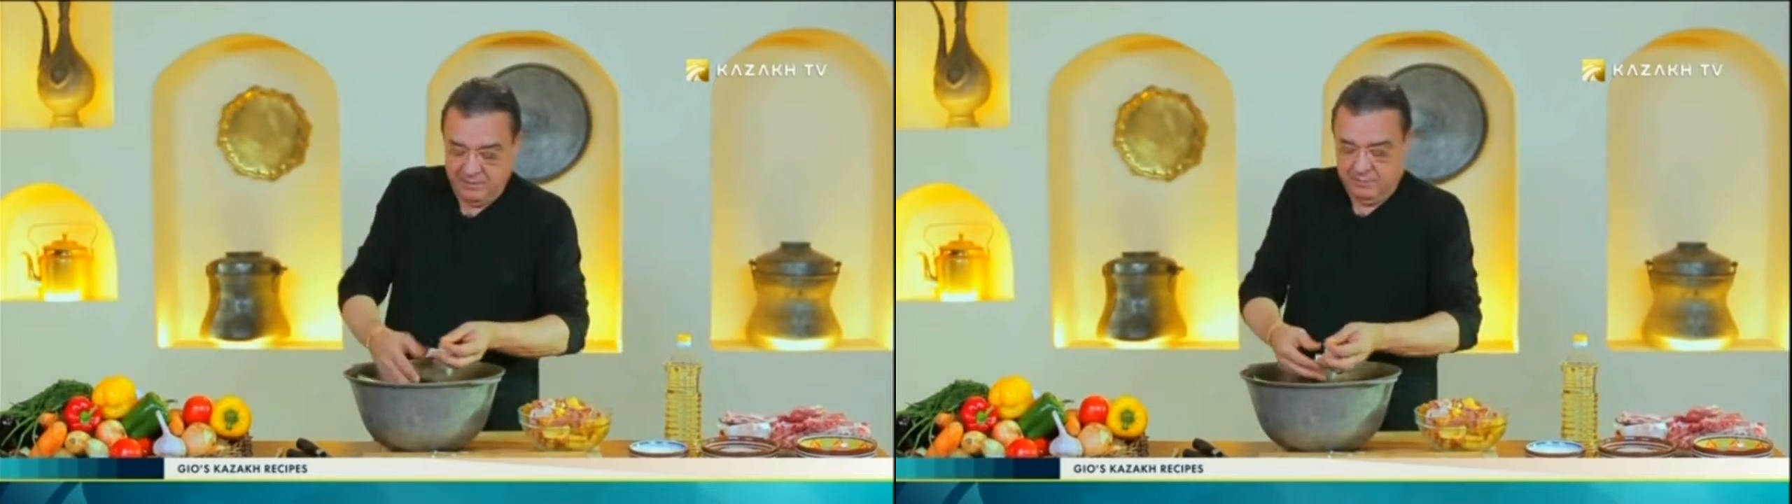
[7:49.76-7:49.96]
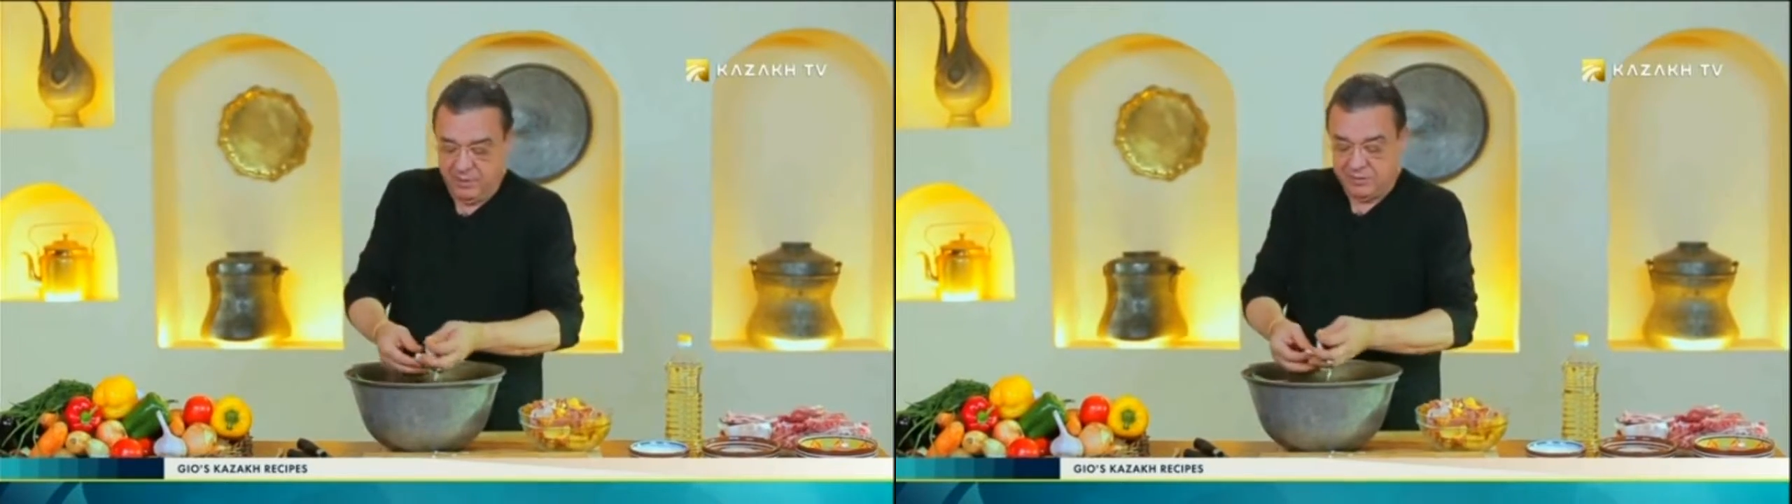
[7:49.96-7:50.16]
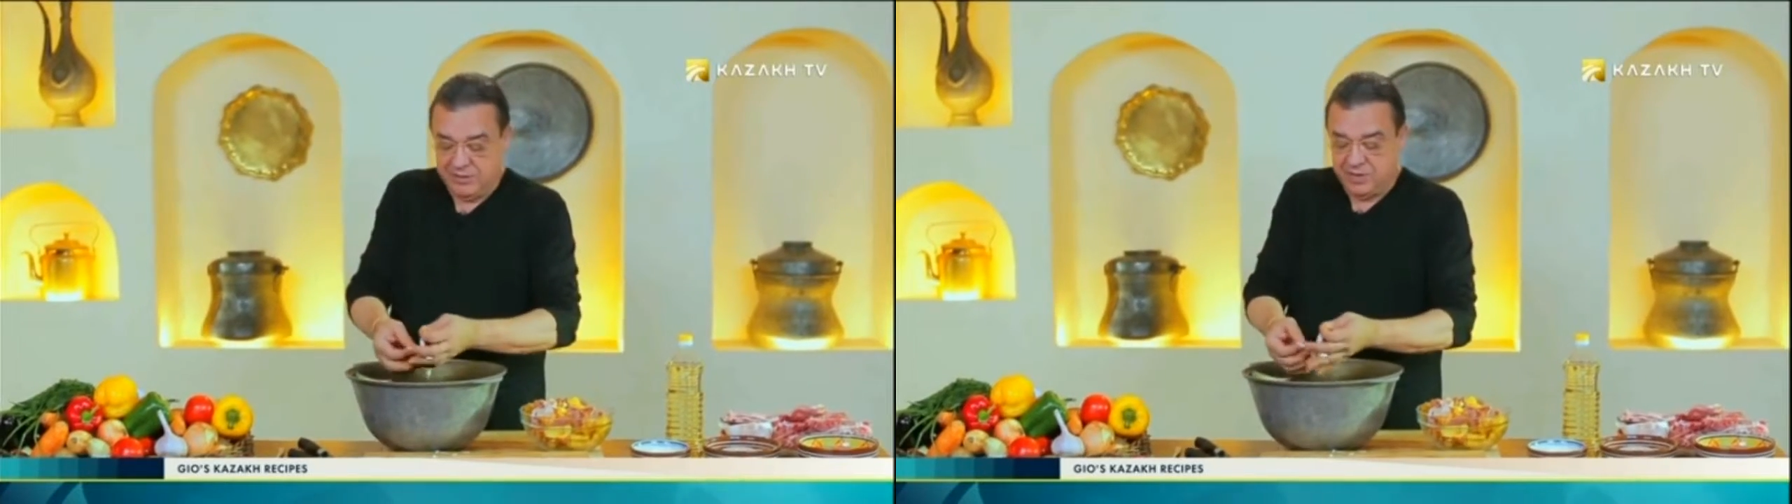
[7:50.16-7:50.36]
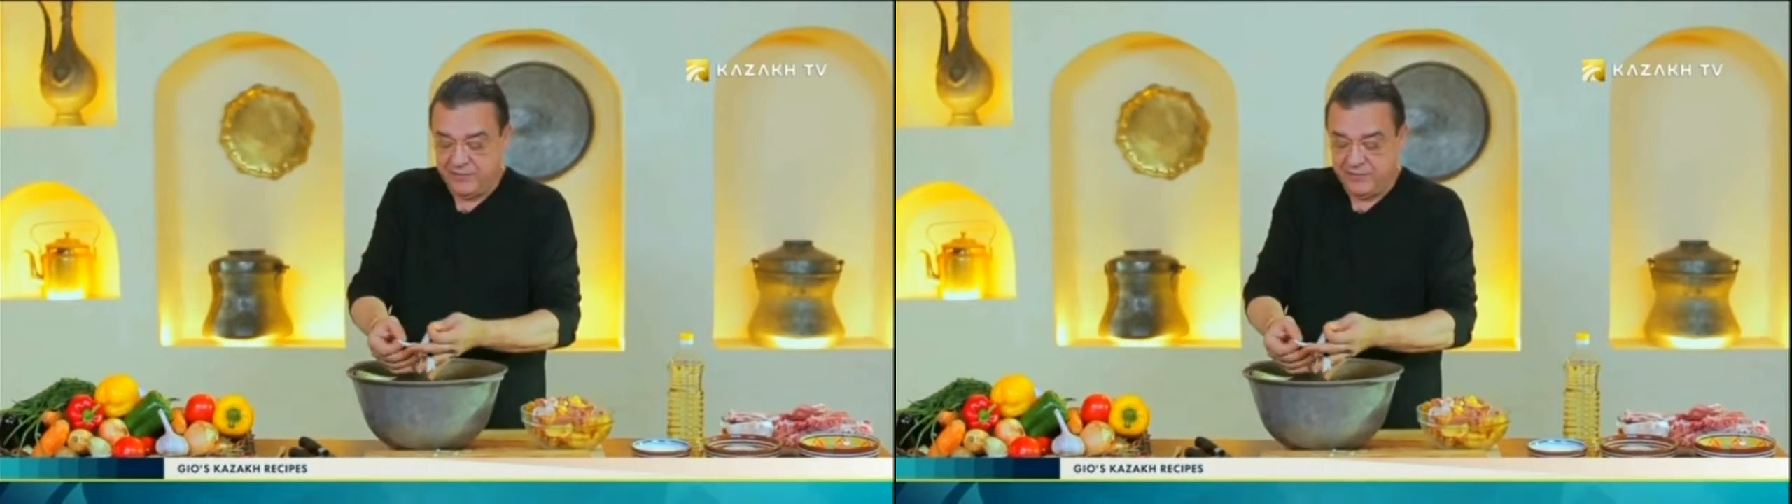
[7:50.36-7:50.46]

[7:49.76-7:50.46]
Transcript: because this